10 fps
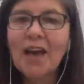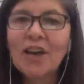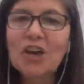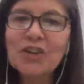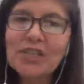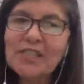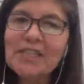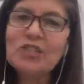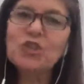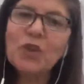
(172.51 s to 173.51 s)

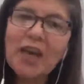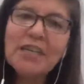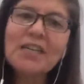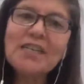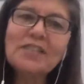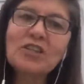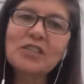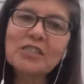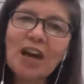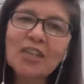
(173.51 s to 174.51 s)
currency trading is
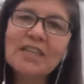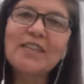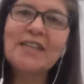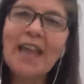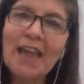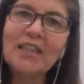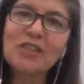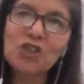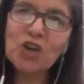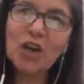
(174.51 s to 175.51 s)
conducted
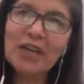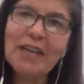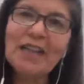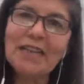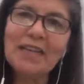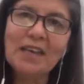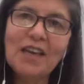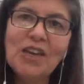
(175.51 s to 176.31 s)
electronically,